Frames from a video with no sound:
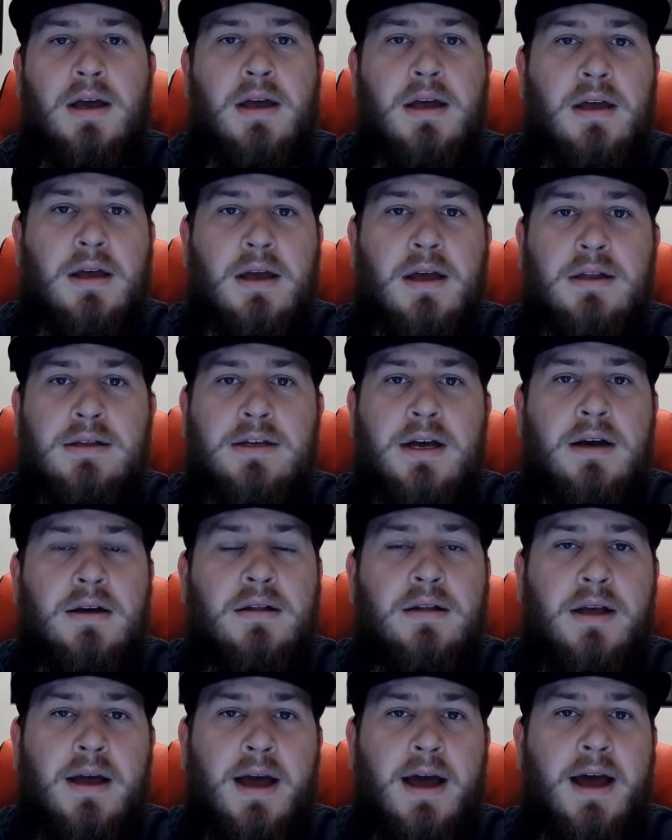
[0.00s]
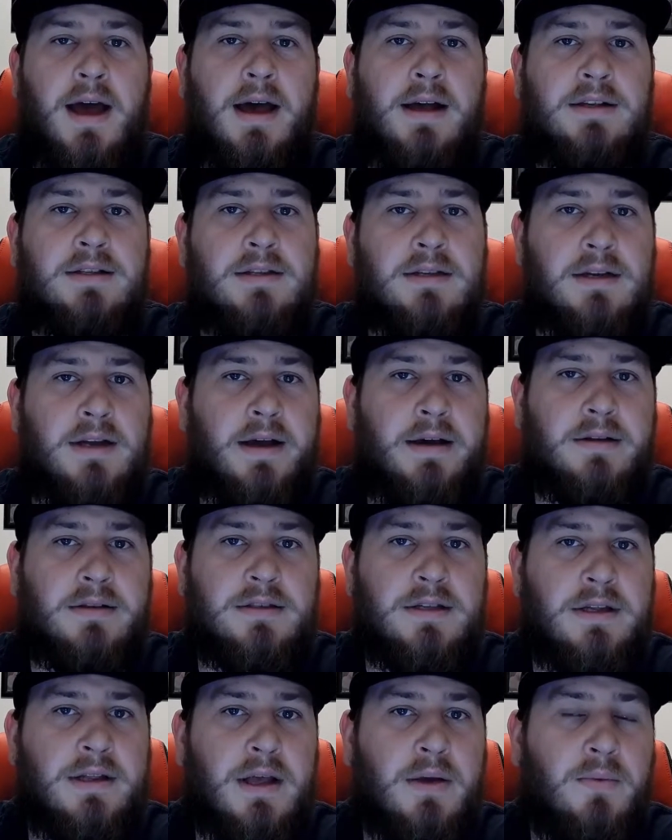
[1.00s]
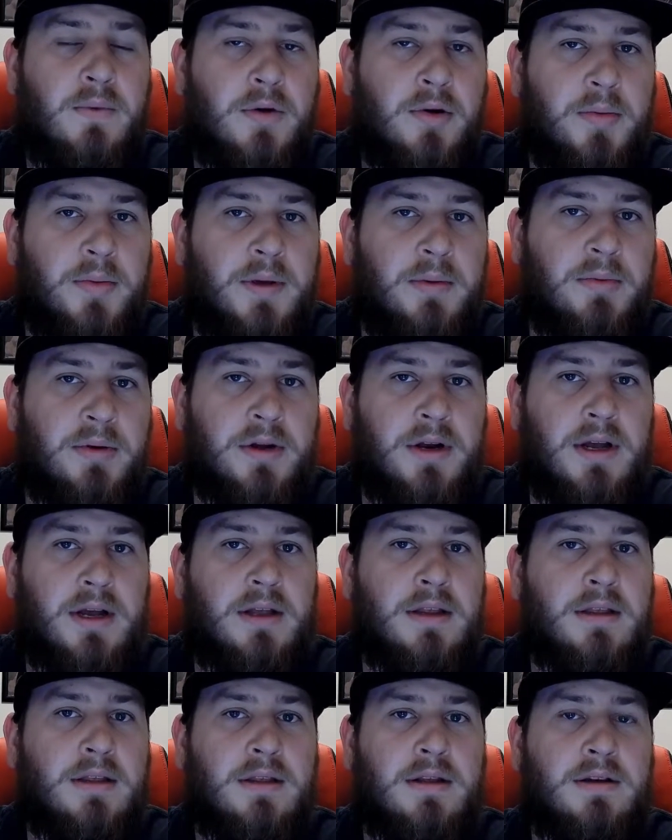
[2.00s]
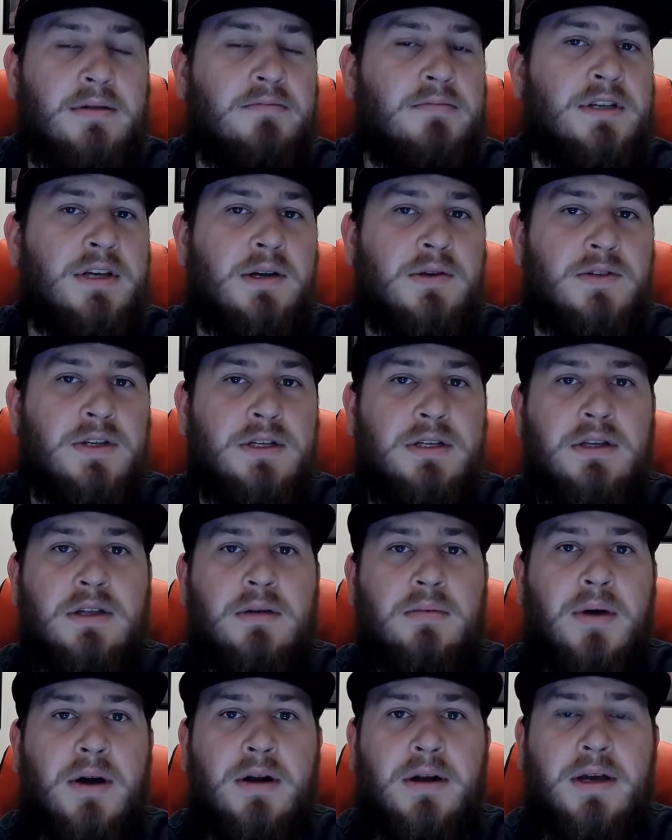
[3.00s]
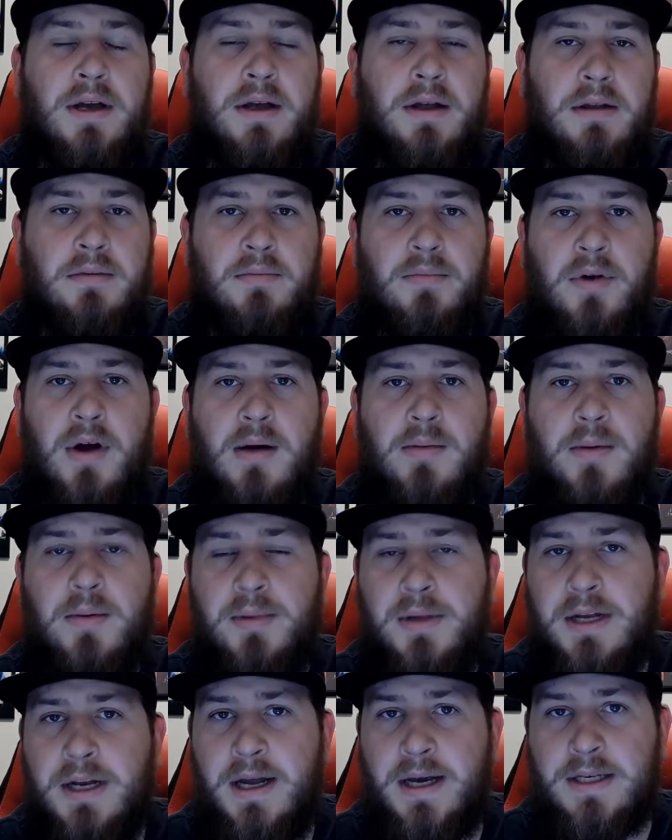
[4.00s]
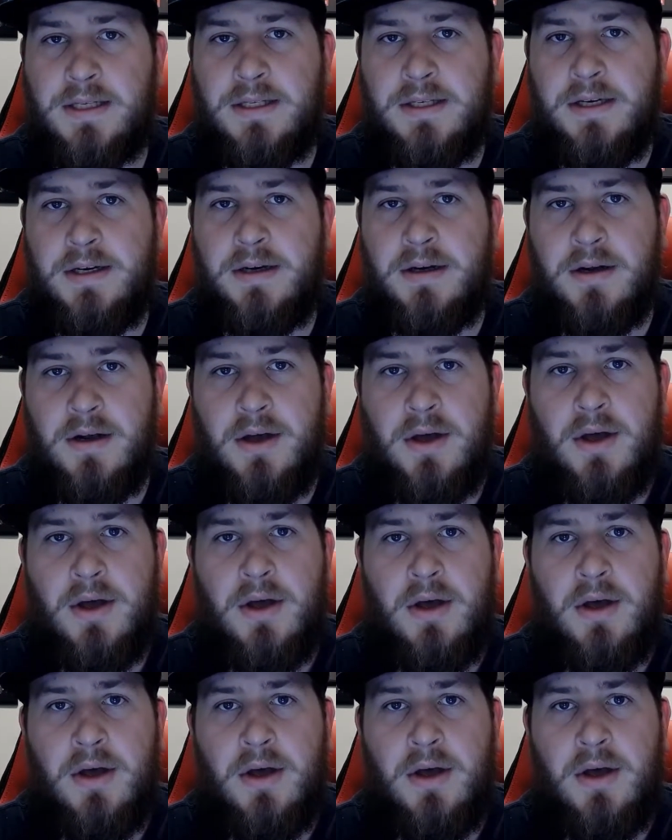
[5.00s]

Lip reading: Intel has announced that they will be putting themselves into the market probably next year.